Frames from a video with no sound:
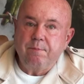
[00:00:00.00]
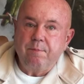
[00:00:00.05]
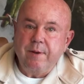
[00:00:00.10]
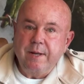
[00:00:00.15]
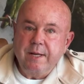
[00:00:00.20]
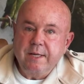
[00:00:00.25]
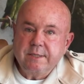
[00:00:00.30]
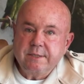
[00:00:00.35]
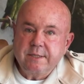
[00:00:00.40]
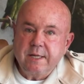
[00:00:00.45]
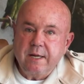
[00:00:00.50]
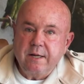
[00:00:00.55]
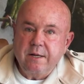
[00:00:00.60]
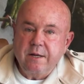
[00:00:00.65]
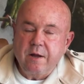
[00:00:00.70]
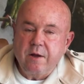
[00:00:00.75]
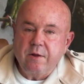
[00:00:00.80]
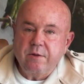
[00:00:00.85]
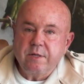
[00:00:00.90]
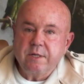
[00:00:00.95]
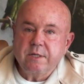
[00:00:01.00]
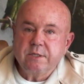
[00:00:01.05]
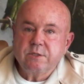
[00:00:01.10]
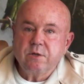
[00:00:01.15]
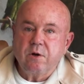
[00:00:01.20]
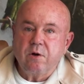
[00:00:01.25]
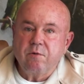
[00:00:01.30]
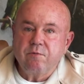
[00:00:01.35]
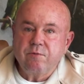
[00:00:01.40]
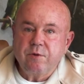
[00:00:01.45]
please take notice
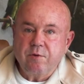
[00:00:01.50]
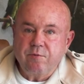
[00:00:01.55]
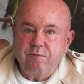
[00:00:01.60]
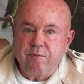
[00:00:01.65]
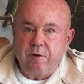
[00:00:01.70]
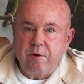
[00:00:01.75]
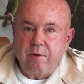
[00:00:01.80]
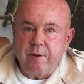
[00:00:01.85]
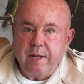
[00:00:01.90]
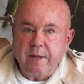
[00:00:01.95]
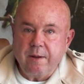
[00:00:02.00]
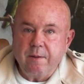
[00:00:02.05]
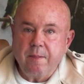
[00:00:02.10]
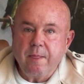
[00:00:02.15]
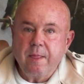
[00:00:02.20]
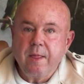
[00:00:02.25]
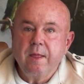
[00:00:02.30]
of the following.